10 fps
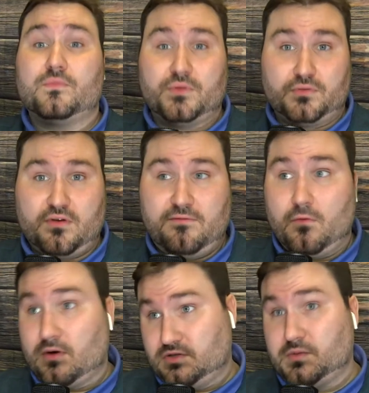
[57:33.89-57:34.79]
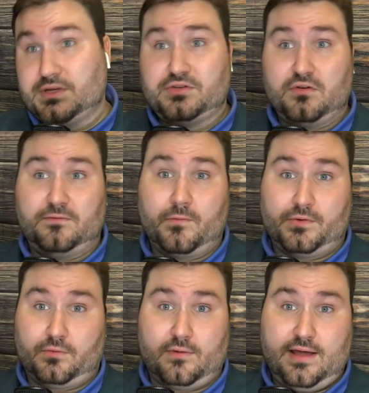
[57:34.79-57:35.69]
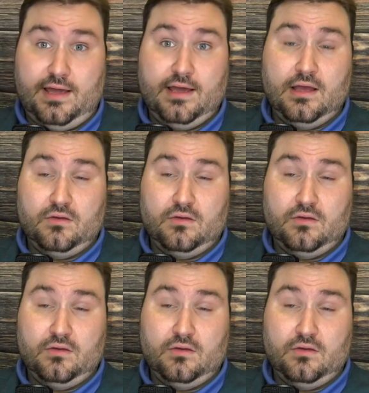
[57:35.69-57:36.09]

from the 3-4 and switch to a 4-3